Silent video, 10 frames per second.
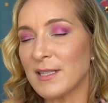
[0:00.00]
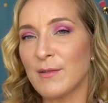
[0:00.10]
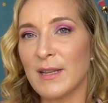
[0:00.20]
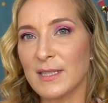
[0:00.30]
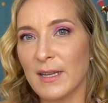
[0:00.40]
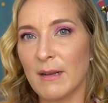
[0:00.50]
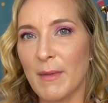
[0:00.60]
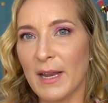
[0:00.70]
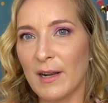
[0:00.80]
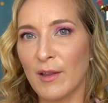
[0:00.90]
So that's going to
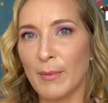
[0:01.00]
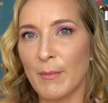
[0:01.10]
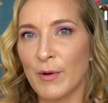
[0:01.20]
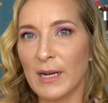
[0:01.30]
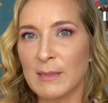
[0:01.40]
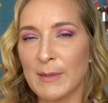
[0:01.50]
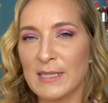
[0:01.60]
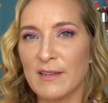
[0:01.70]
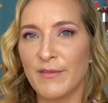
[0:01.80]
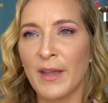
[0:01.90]
make it a little bit more
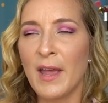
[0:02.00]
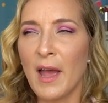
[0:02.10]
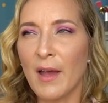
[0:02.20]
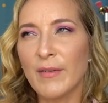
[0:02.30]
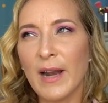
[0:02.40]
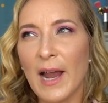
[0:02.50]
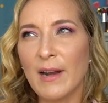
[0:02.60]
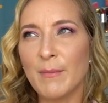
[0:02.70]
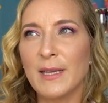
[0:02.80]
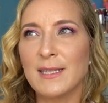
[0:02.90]
expensive of an
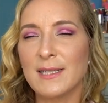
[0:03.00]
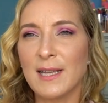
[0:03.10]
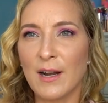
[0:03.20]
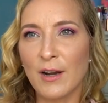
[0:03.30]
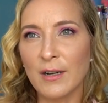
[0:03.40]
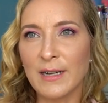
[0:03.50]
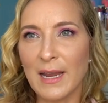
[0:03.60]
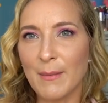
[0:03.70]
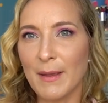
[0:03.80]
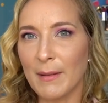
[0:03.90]
item because it's got her
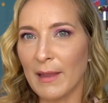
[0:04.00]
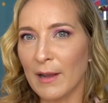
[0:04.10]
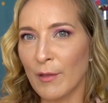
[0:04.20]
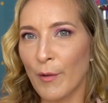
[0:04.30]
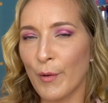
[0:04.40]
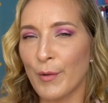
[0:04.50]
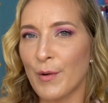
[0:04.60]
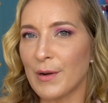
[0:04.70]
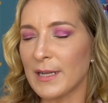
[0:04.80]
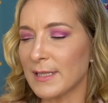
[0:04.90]
name like
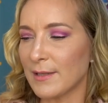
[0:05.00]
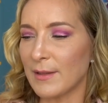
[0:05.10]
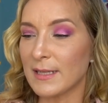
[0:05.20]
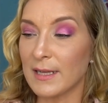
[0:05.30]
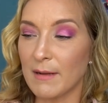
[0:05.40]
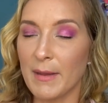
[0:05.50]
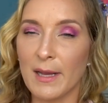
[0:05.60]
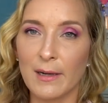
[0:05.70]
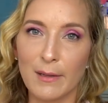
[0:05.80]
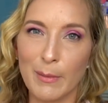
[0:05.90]
logoed on it. So that's going to
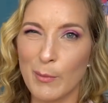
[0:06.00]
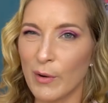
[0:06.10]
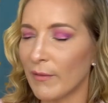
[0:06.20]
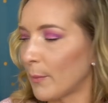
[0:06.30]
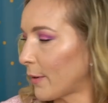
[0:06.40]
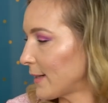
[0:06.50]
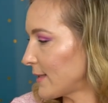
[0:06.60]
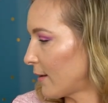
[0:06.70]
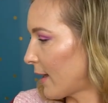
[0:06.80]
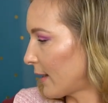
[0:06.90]
make it a little bit more of a
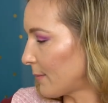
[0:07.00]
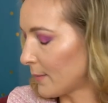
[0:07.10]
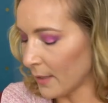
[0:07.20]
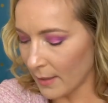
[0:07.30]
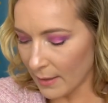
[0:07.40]
pricier item.